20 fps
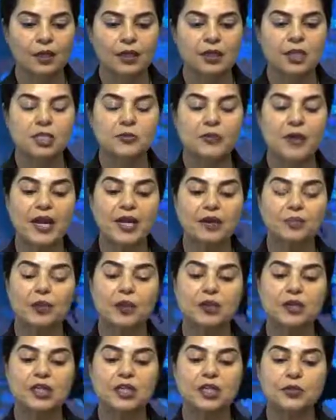Despite
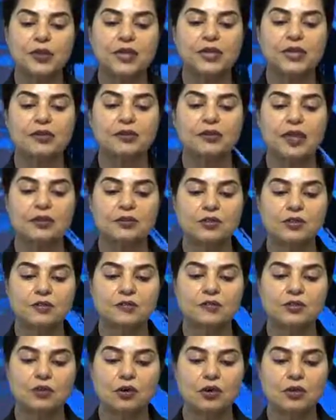more than 20 rounds
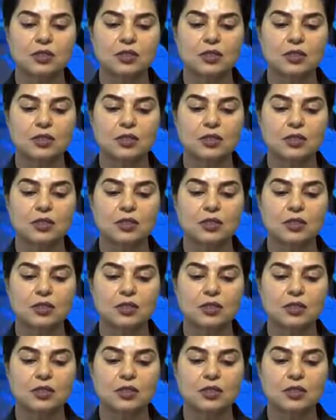of talks,